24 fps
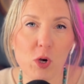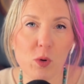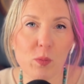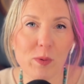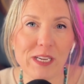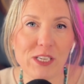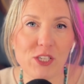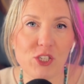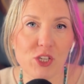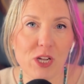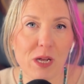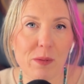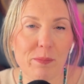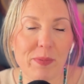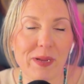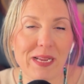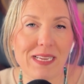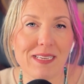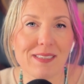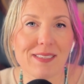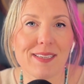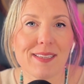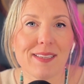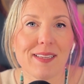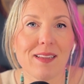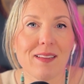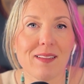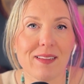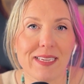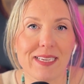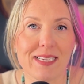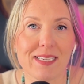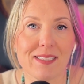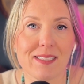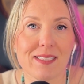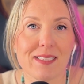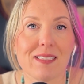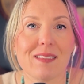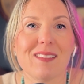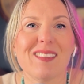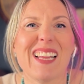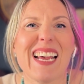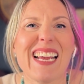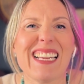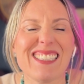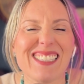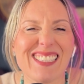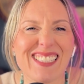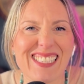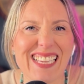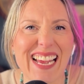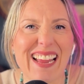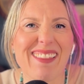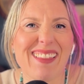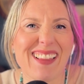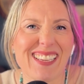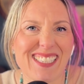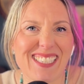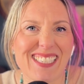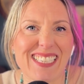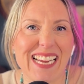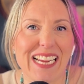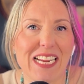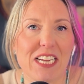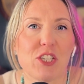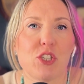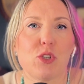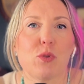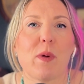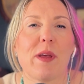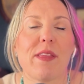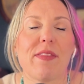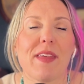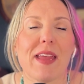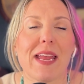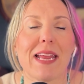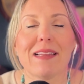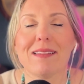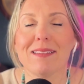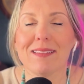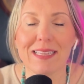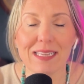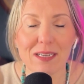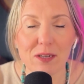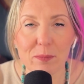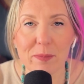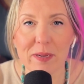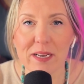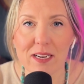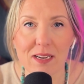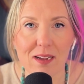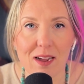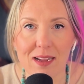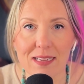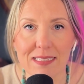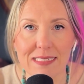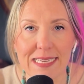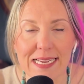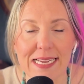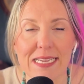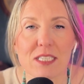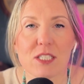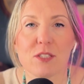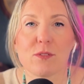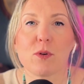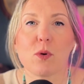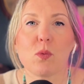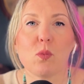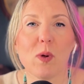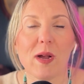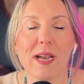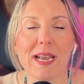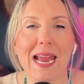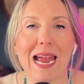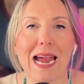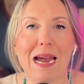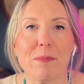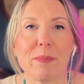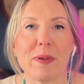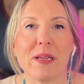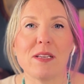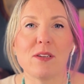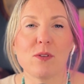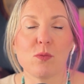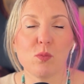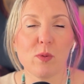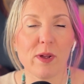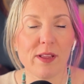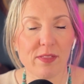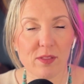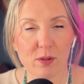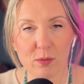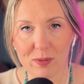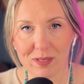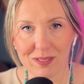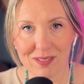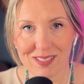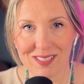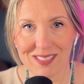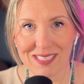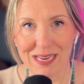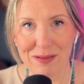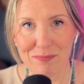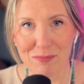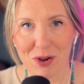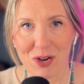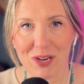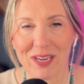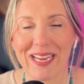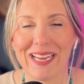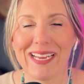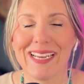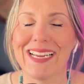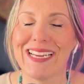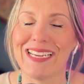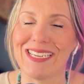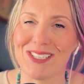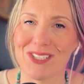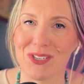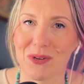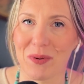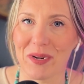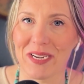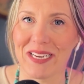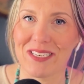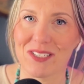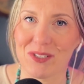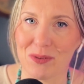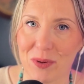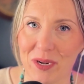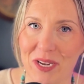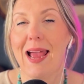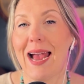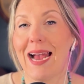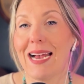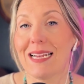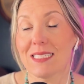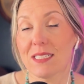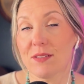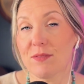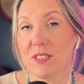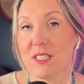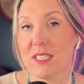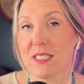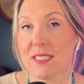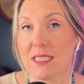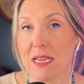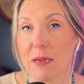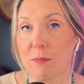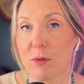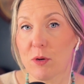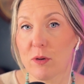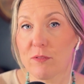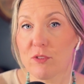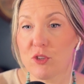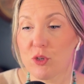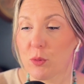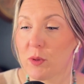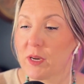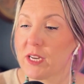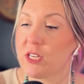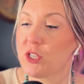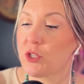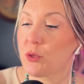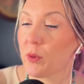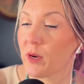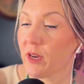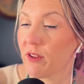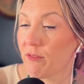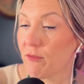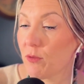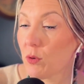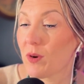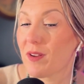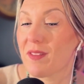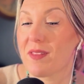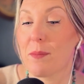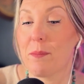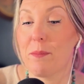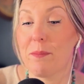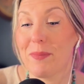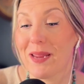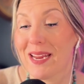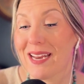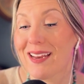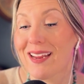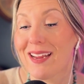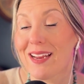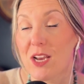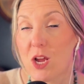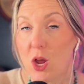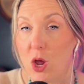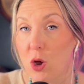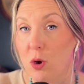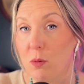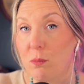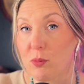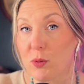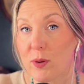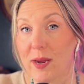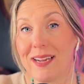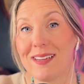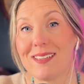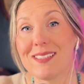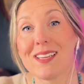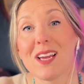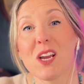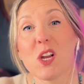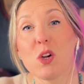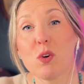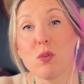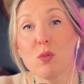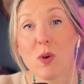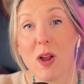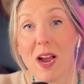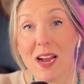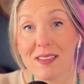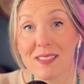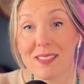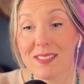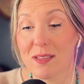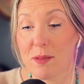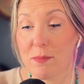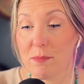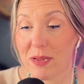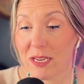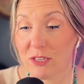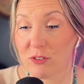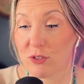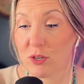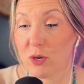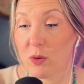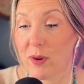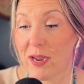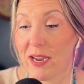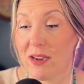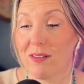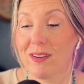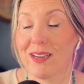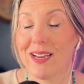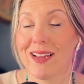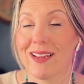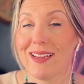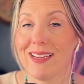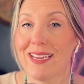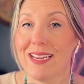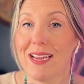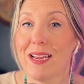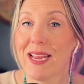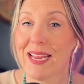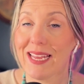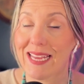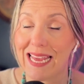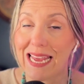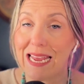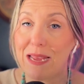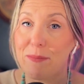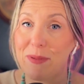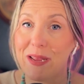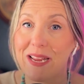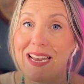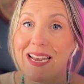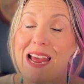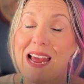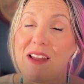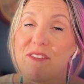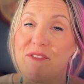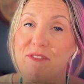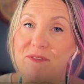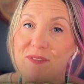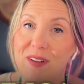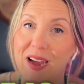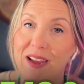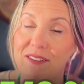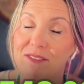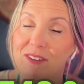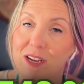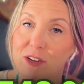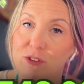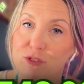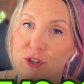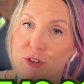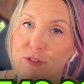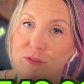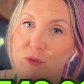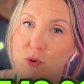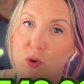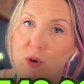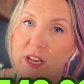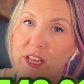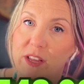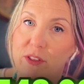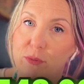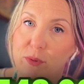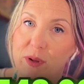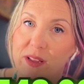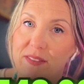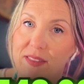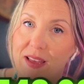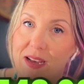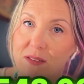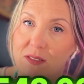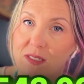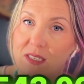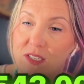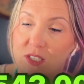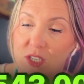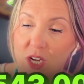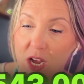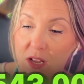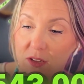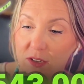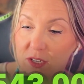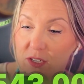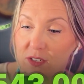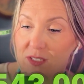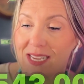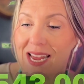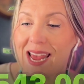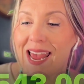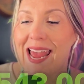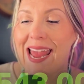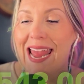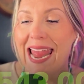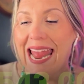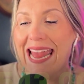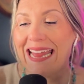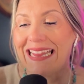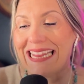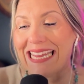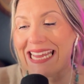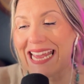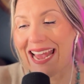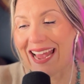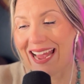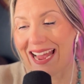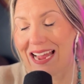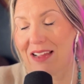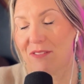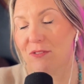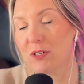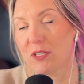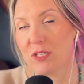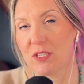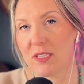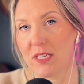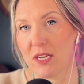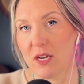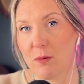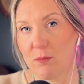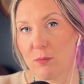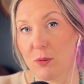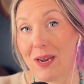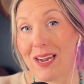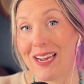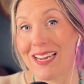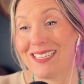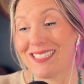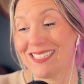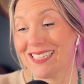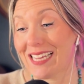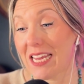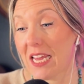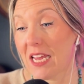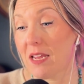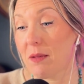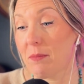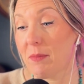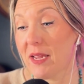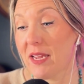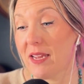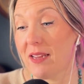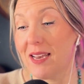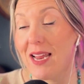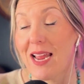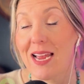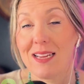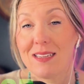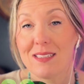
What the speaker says: we jump into the list, let's set the stage with a little bit of context for what happened with the real estate market in 2020. As of December of 2024, the median home price across the metro area came in $543,000 and the average sale price came in at